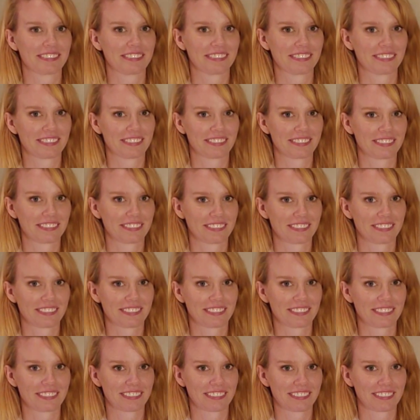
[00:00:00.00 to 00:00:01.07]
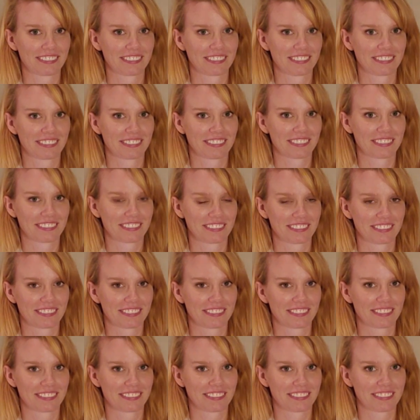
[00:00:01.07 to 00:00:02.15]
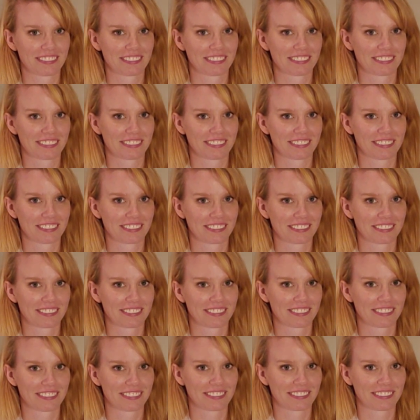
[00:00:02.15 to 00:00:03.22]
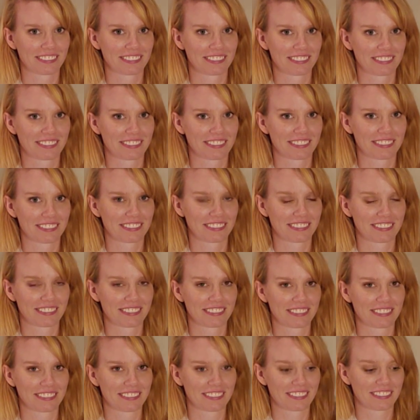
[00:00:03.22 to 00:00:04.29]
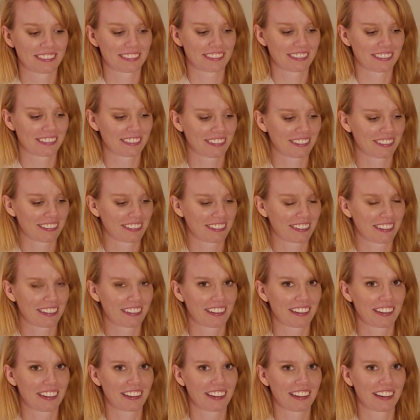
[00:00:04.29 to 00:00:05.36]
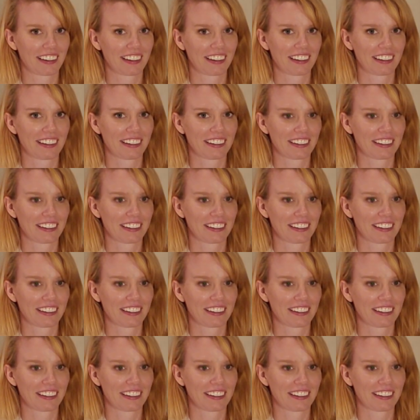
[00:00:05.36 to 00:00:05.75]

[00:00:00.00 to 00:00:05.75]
No words are spoken by the person on screen.